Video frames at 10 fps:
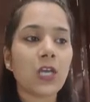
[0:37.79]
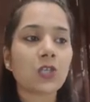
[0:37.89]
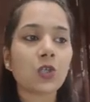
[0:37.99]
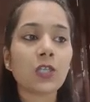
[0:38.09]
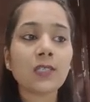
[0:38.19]

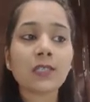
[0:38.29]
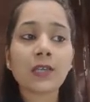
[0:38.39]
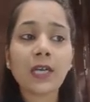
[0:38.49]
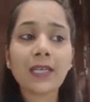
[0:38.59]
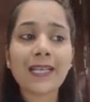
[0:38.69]
So this
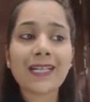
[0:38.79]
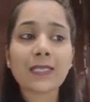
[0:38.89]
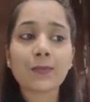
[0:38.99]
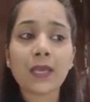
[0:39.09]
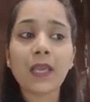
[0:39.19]
grid
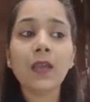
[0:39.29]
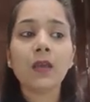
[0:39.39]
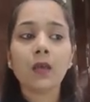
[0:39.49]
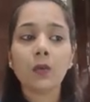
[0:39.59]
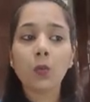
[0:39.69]
tells me
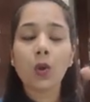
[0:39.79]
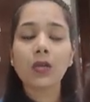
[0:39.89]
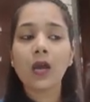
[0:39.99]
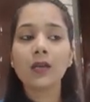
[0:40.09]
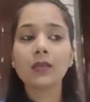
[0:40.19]

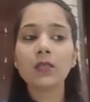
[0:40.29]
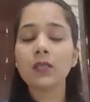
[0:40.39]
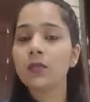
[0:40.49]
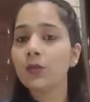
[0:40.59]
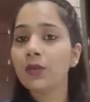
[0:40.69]
what are
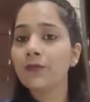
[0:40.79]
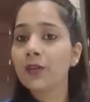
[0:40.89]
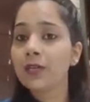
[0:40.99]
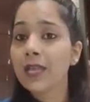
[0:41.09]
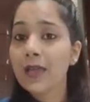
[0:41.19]
the, you know,
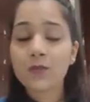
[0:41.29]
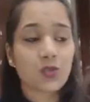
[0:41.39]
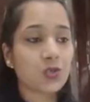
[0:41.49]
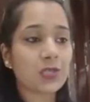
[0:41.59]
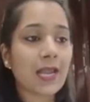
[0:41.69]
different
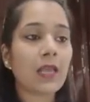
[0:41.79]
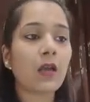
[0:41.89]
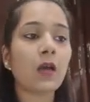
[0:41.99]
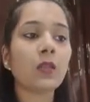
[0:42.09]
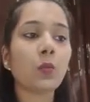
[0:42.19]
dimensions,
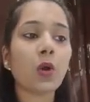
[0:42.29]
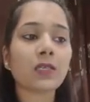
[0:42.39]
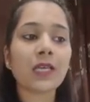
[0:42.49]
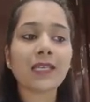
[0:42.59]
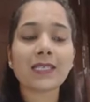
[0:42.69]
like the
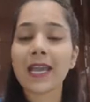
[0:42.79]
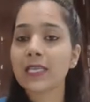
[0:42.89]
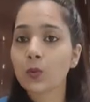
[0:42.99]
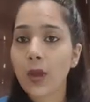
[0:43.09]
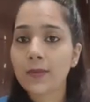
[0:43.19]
water at
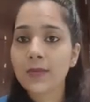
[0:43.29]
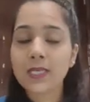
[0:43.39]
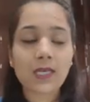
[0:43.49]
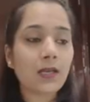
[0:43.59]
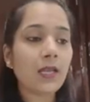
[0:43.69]
height one
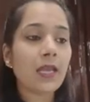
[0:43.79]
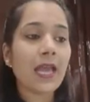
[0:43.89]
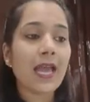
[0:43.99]
meter,